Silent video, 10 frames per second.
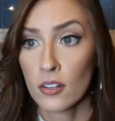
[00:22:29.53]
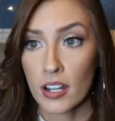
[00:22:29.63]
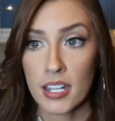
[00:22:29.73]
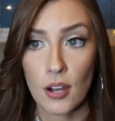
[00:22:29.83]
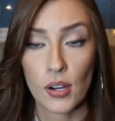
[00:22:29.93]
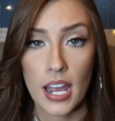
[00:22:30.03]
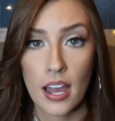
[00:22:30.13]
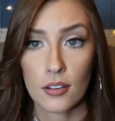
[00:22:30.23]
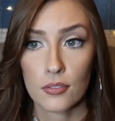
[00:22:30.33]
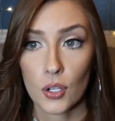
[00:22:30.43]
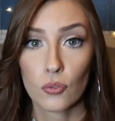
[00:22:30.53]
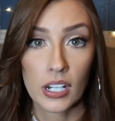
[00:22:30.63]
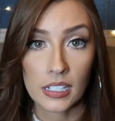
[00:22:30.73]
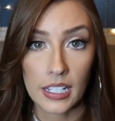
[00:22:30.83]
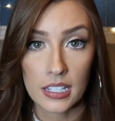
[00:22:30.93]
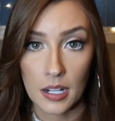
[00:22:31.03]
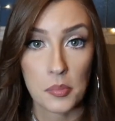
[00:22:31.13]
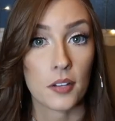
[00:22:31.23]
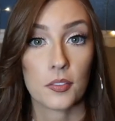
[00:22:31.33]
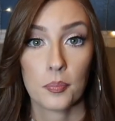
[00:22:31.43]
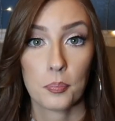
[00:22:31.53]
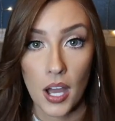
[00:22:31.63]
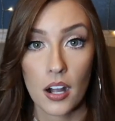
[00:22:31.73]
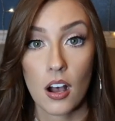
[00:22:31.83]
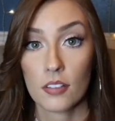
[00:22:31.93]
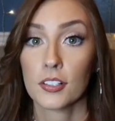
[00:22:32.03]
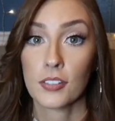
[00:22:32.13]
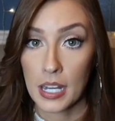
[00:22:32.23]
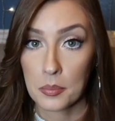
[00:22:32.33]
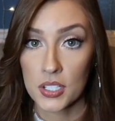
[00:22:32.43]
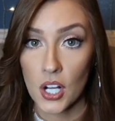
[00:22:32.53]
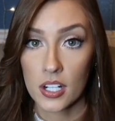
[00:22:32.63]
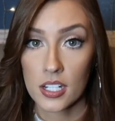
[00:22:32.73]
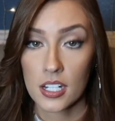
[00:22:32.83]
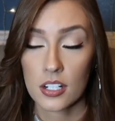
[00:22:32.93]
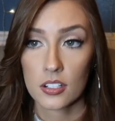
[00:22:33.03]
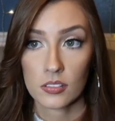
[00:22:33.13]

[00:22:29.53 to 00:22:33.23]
Right now I have a ring light that I bought off of Amazon in here,